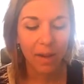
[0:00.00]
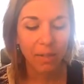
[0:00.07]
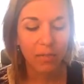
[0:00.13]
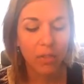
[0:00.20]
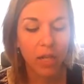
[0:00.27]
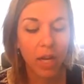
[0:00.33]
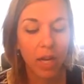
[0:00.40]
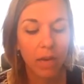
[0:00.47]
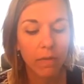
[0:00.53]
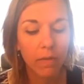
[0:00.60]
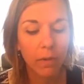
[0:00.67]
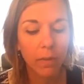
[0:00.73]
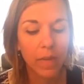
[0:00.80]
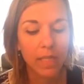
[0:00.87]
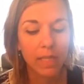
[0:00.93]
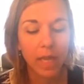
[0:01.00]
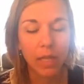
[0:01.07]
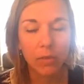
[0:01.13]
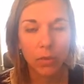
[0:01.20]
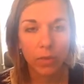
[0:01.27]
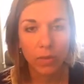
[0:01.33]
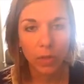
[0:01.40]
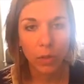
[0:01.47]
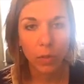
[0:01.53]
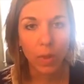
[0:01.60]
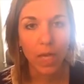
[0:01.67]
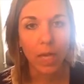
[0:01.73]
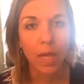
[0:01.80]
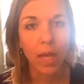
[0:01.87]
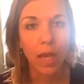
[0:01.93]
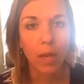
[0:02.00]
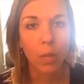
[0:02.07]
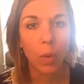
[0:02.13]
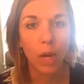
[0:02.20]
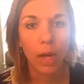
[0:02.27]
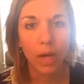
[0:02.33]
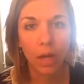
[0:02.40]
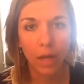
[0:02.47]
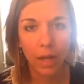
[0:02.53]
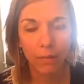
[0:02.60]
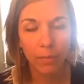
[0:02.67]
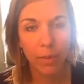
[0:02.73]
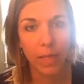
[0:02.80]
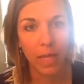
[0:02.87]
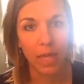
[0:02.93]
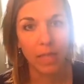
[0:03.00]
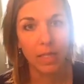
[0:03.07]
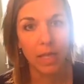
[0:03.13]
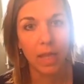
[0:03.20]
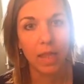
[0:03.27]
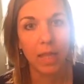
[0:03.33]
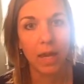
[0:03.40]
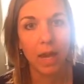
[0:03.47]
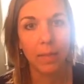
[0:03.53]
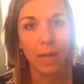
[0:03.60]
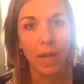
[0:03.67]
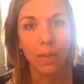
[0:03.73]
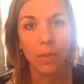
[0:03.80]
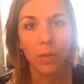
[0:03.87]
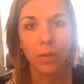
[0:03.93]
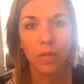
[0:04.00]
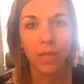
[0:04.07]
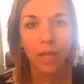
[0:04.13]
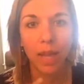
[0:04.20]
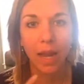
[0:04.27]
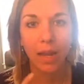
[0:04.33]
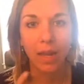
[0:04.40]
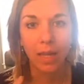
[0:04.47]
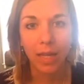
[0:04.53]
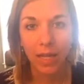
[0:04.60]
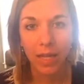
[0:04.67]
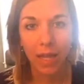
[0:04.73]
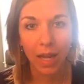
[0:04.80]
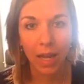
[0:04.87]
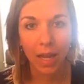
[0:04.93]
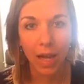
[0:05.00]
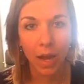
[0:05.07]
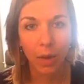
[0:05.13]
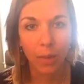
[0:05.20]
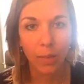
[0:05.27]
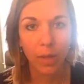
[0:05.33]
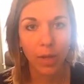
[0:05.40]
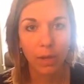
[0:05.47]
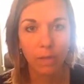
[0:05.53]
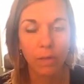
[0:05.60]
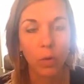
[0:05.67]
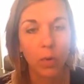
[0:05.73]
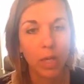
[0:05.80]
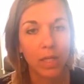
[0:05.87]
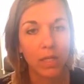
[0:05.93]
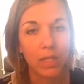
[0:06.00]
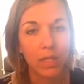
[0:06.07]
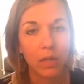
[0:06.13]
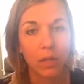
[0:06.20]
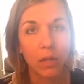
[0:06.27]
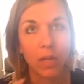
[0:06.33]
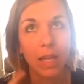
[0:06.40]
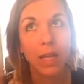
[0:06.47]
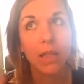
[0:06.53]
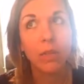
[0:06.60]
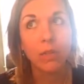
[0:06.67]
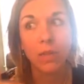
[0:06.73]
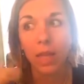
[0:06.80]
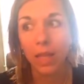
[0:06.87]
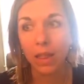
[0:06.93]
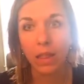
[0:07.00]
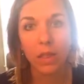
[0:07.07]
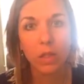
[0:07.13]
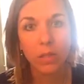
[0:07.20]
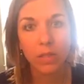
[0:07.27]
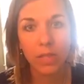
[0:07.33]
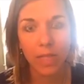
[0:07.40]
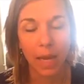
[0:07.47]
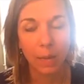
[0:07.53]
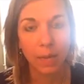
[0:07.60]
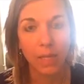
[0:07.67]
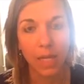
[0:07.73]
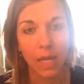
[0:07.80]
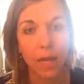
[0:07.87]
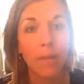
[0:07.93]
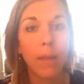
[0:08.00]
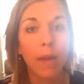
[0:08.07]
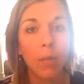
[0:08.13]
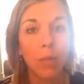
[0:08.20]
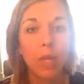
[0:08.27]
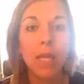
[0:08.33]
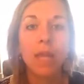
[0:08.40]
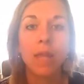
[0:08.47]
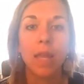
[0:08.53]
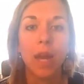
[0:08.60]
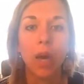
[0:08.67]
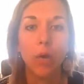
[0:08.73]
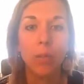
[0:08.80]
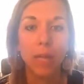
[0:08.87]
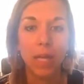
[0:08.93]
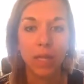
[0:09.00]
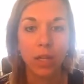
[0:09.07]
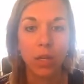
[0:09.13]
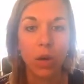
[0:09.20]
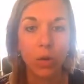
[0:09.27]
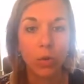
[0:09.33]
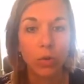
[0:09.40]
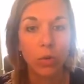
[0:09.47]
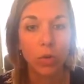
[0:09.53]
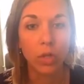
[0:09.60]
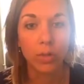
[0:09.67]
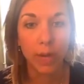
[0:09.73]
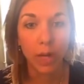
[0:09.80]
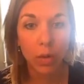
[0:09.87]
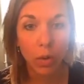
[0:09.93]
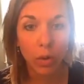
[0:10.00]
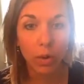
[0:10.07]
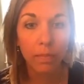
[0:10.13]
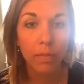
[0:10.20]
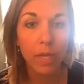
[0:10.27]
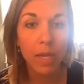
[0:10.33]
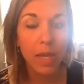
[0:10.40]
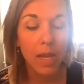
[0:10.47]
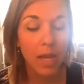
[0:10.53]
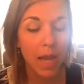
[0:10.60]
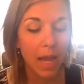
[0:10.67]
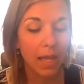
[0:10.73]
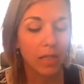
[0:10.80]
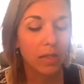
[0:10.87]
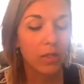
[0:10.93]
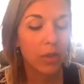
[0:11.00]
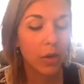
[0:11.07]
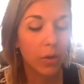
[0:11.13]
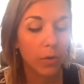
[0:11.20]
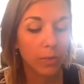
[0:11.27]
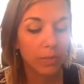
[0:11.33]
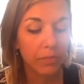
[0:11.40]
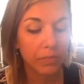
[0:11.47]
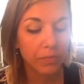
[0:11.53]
Check in for my schedule for the week and what I all have planned, and then I'm able to kind of key in how I'm going to focus or get those like little steps in my week that help me go towards my goal. And so,